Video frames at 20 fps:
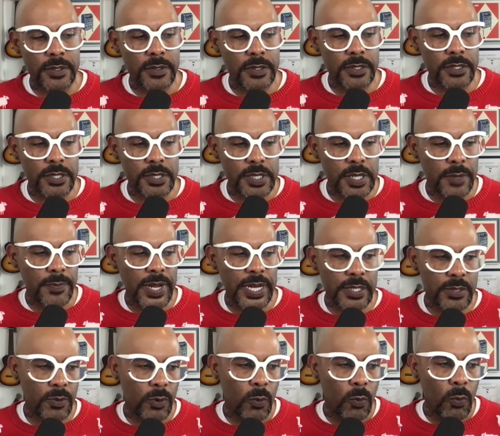Giselle
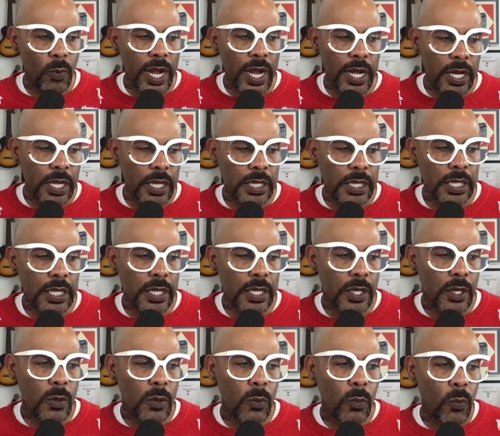Maxwell well
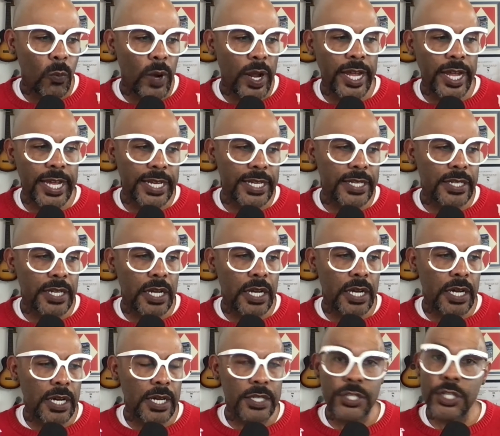when
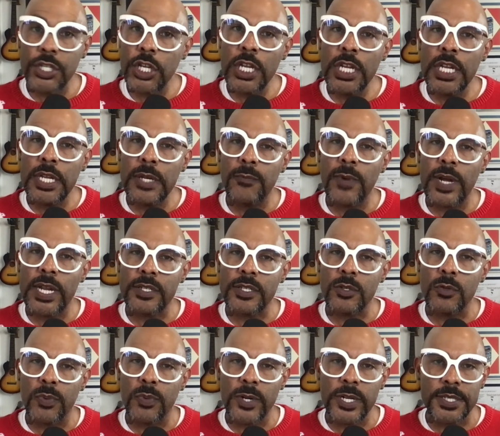she went
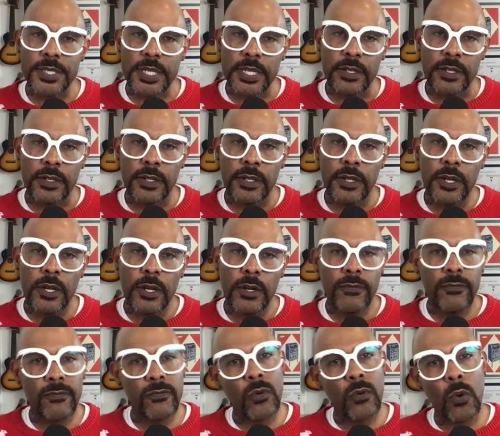to prison
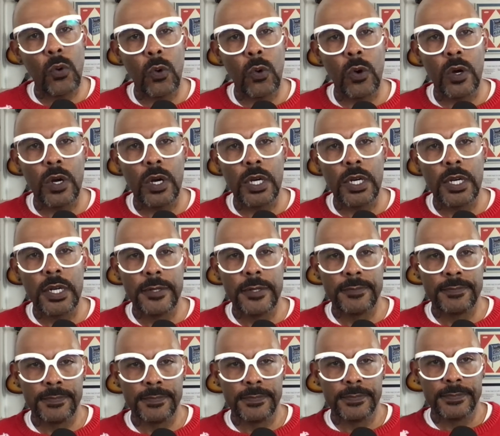for
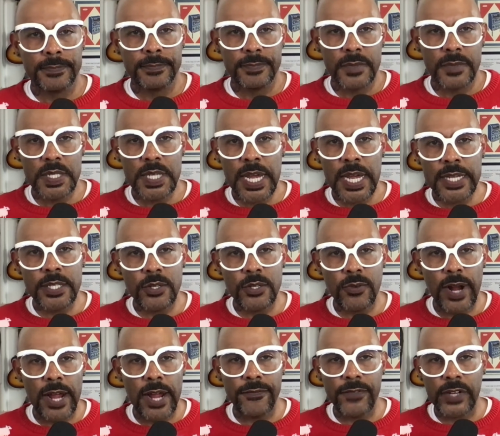sex
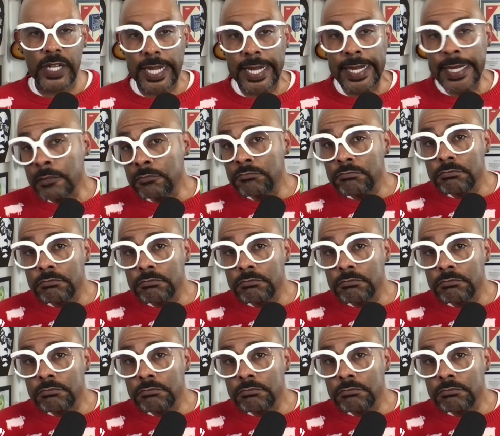trafficking,